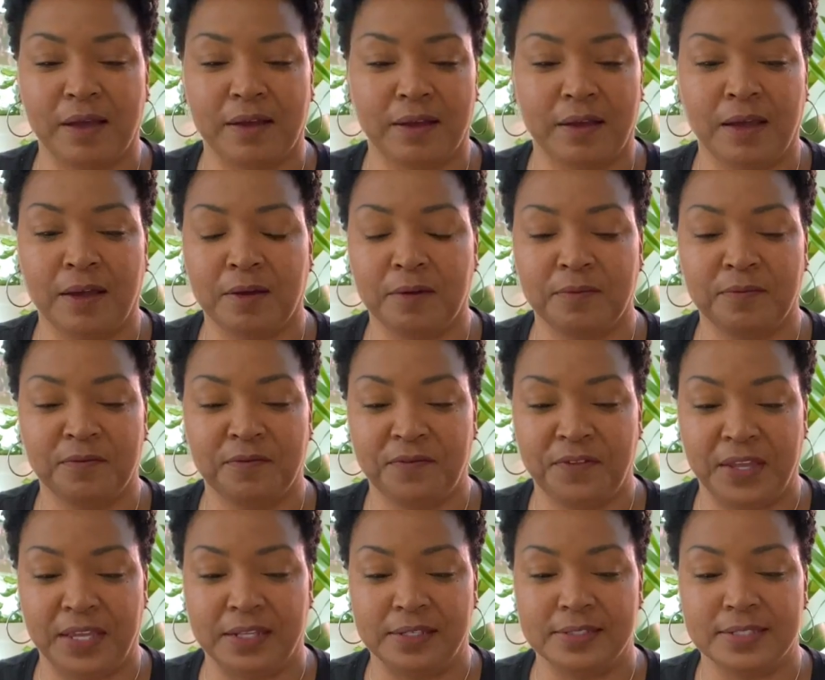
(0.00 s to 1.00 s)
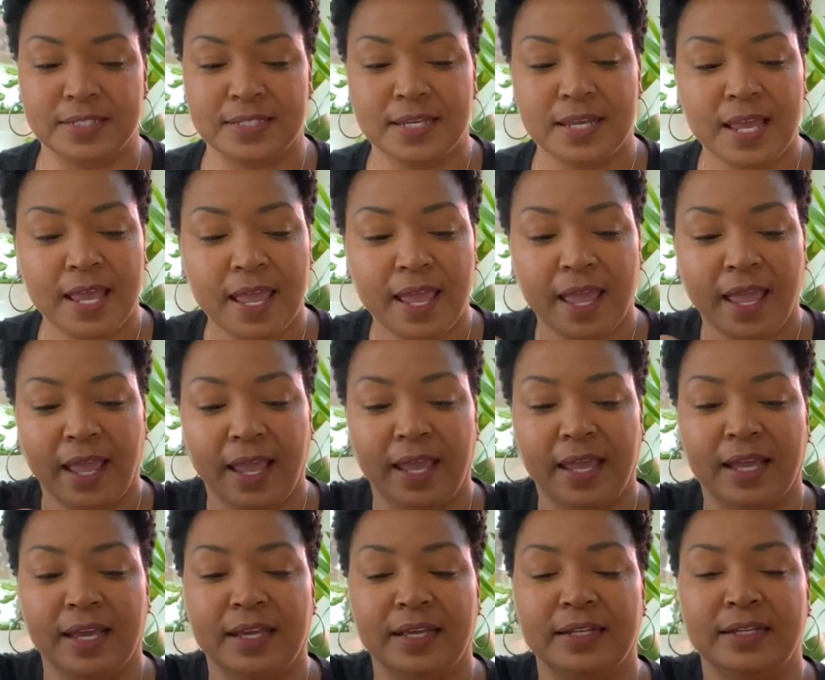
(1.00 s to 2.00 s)
um, vent.
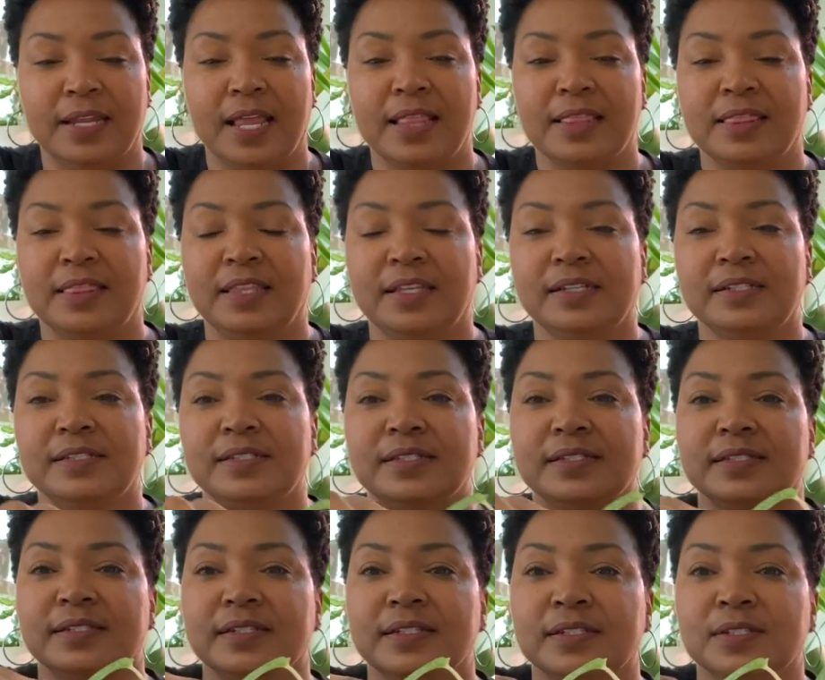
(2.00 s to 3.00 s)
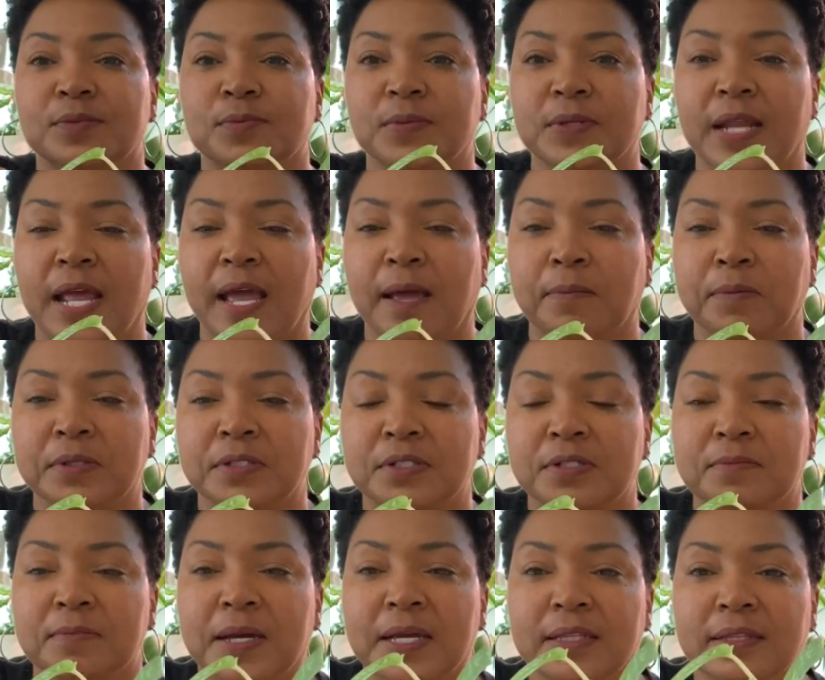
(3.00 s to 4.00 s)
And this is what happened
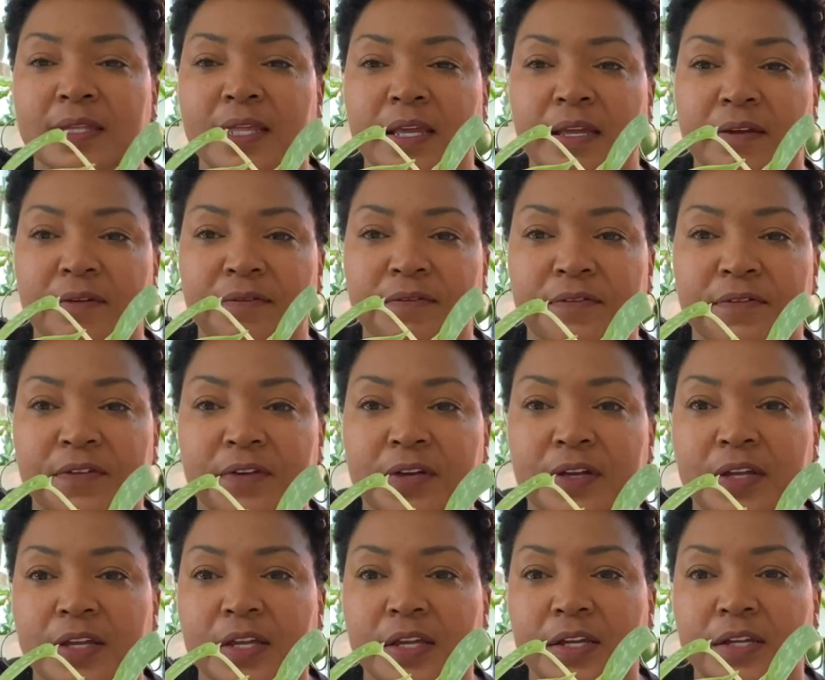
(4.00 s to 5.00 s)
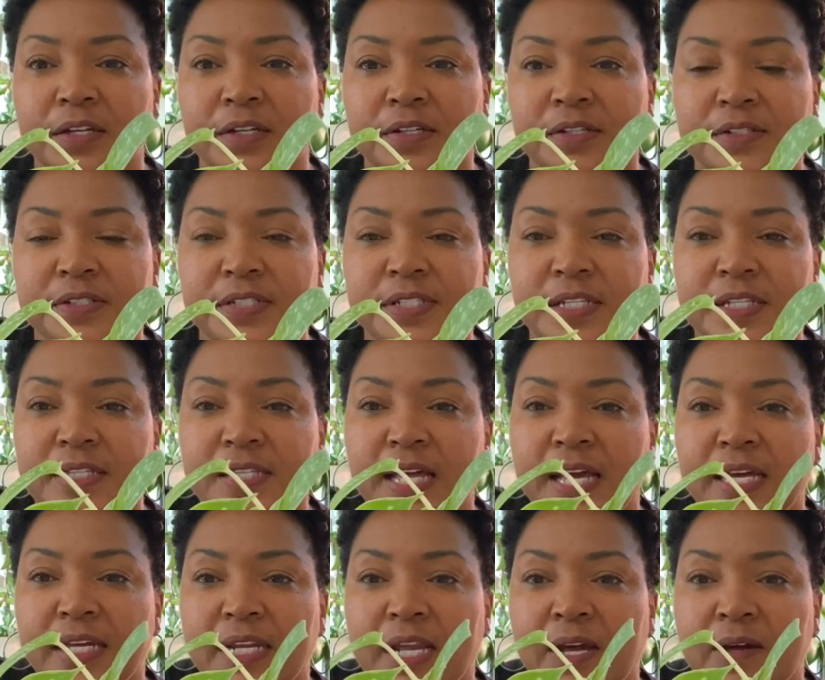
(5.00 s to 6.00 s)
to my leaf. You see
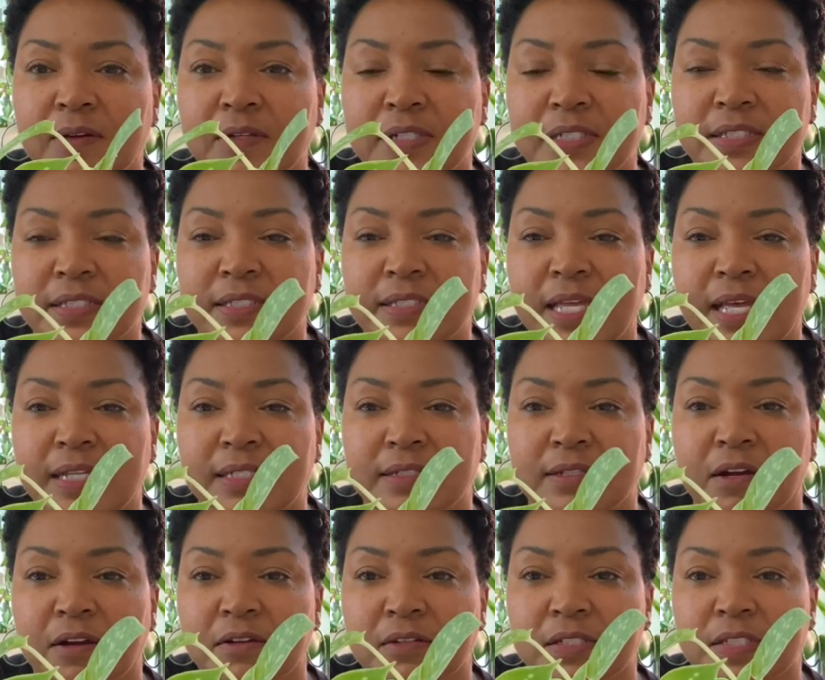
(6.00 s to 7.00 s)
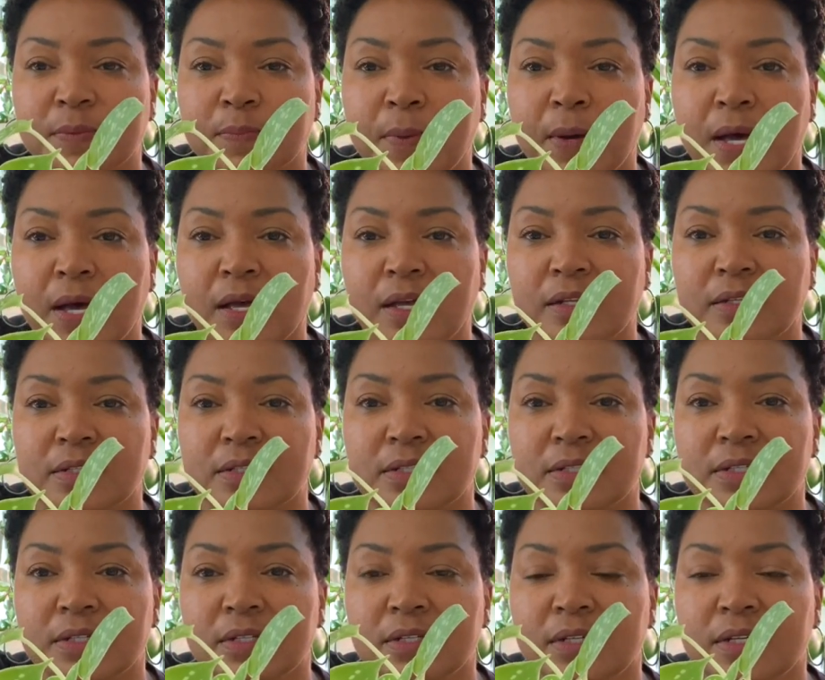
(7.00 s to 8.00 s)
that, how it gets that dark spot?
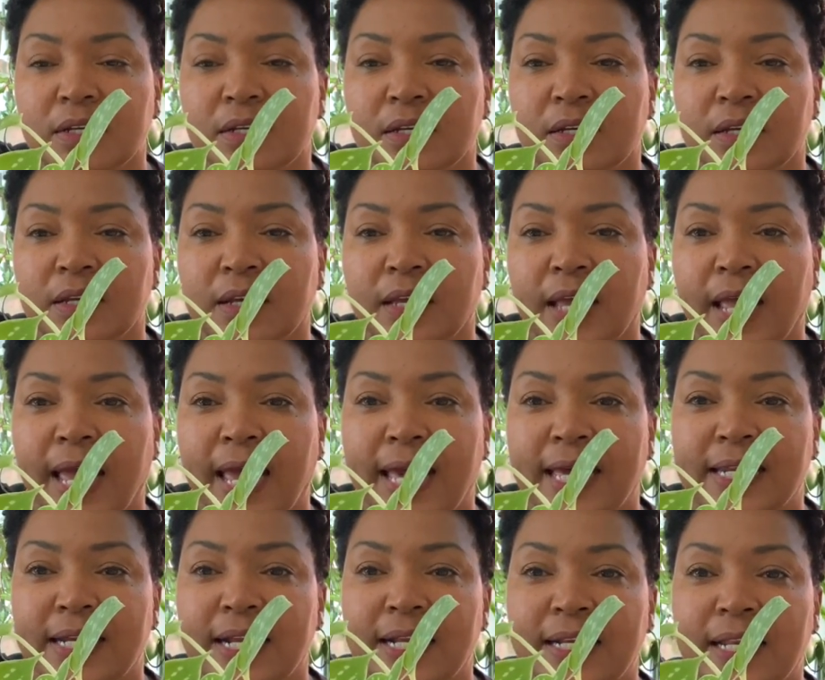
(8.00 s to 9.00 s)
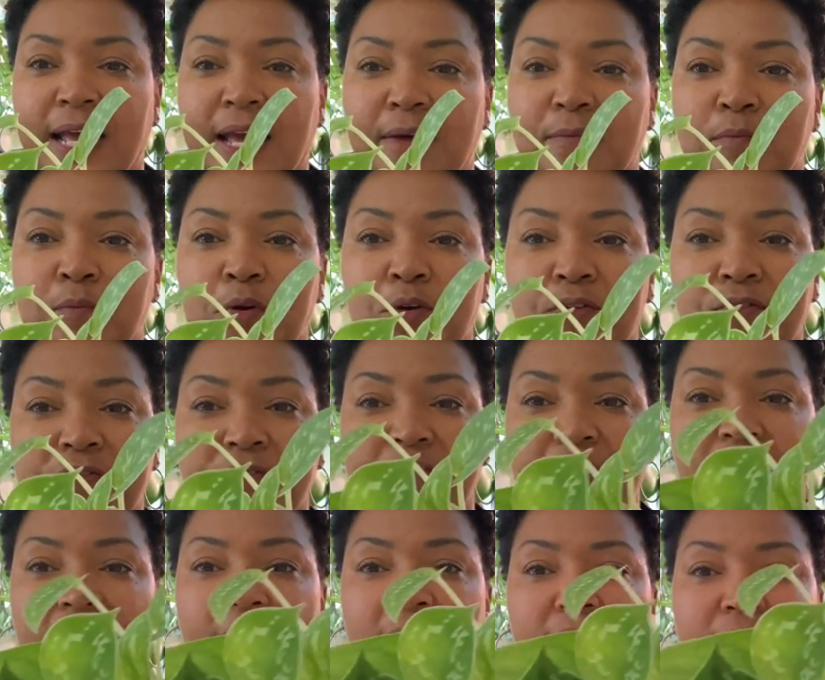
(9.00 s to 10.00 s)
Had I not moved
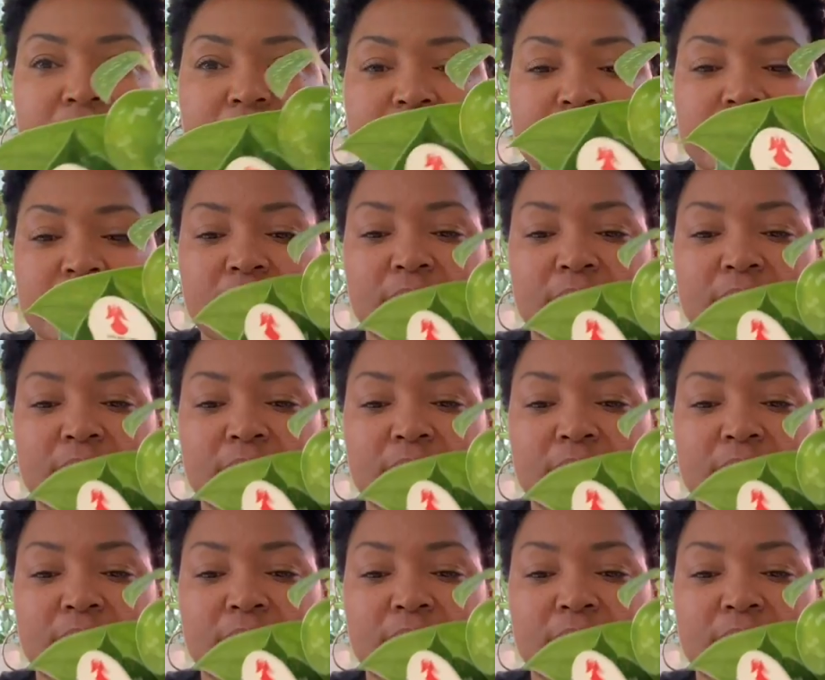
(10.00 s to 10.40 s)
that,